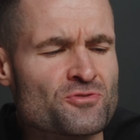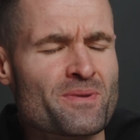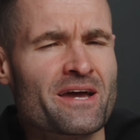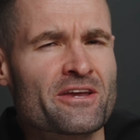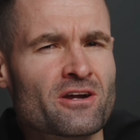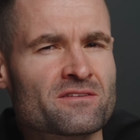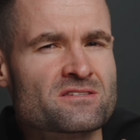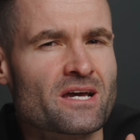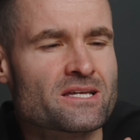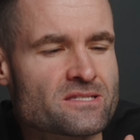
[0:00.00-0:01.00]
So back here on
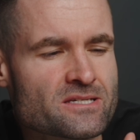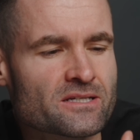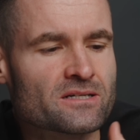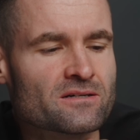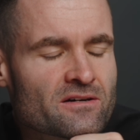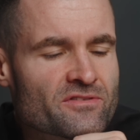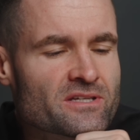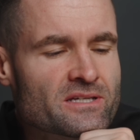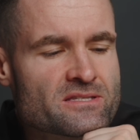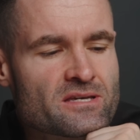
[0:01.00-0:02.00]
this idea of the
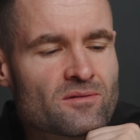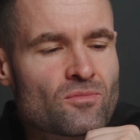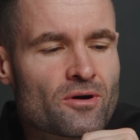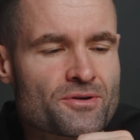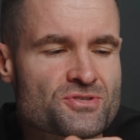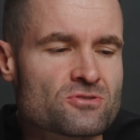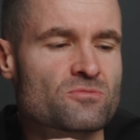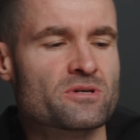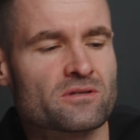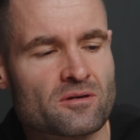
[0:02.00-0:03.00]
E10 Mark II
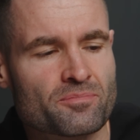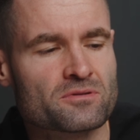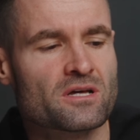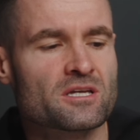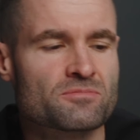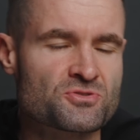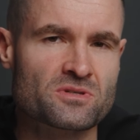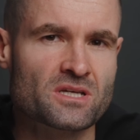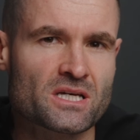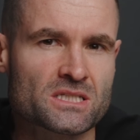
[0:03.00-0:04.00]
being a blend between
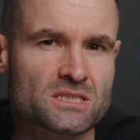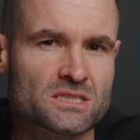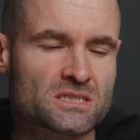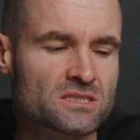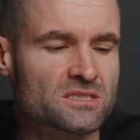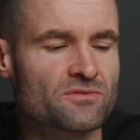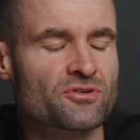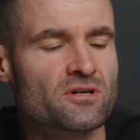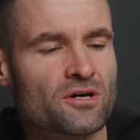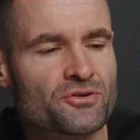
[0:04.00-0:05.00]
the
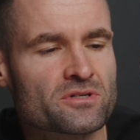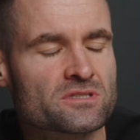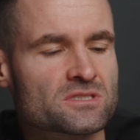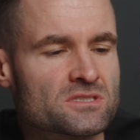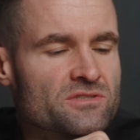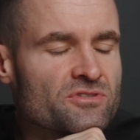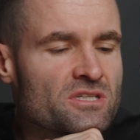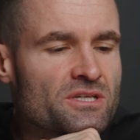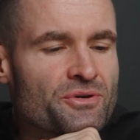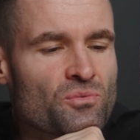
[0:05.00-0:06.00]
A6700 and the
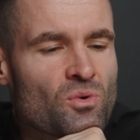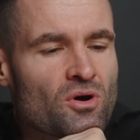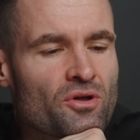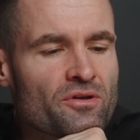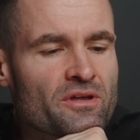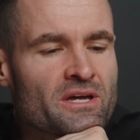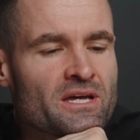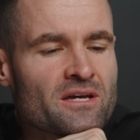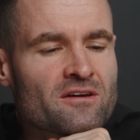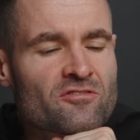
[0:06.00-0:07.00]
ZV-E1,
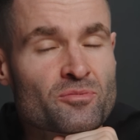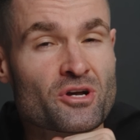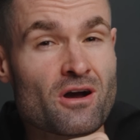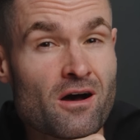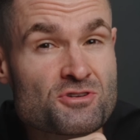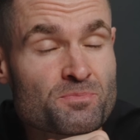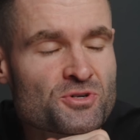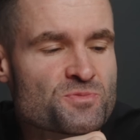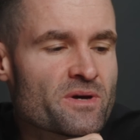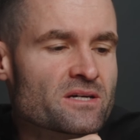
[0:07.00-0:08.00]
from a cost
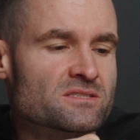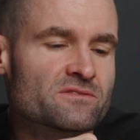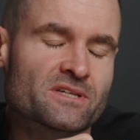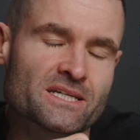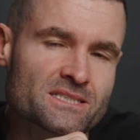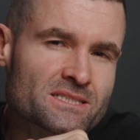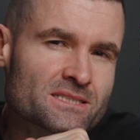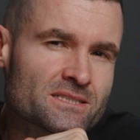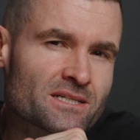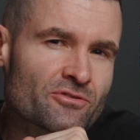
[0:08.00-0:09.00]
perspective, the
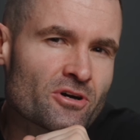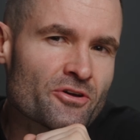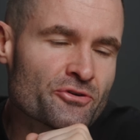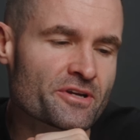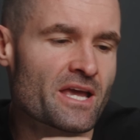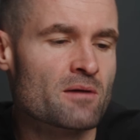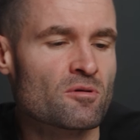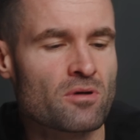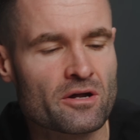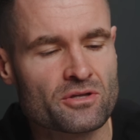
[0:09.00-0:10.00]
A6700 camera
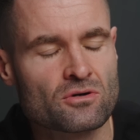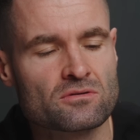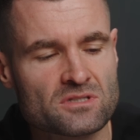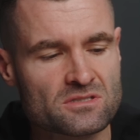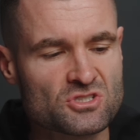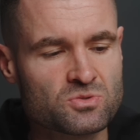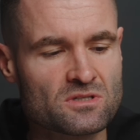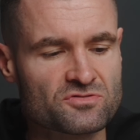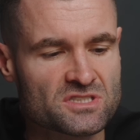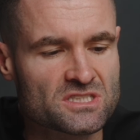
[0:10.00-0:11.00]
body only is
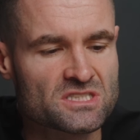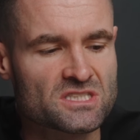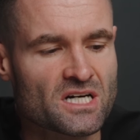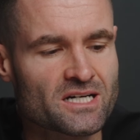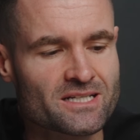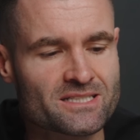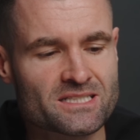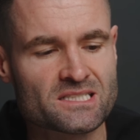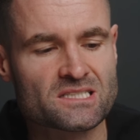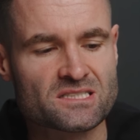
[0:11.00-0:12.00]
$1,269
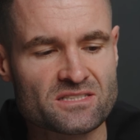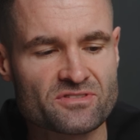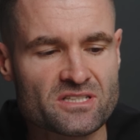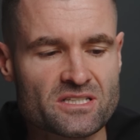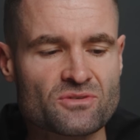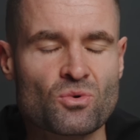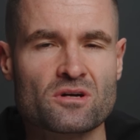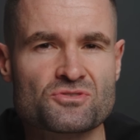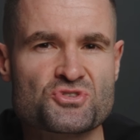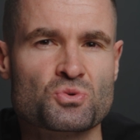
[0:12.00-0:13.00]
and the
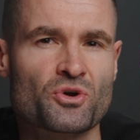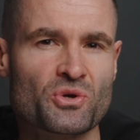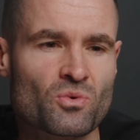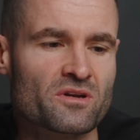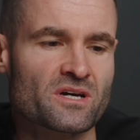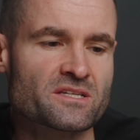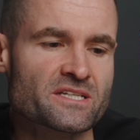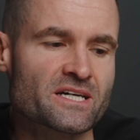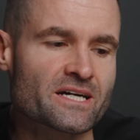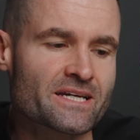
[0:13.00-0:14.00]
ZV-E1 is
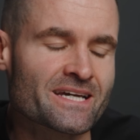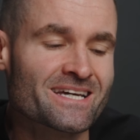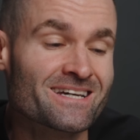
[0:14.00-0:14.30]
$2,199.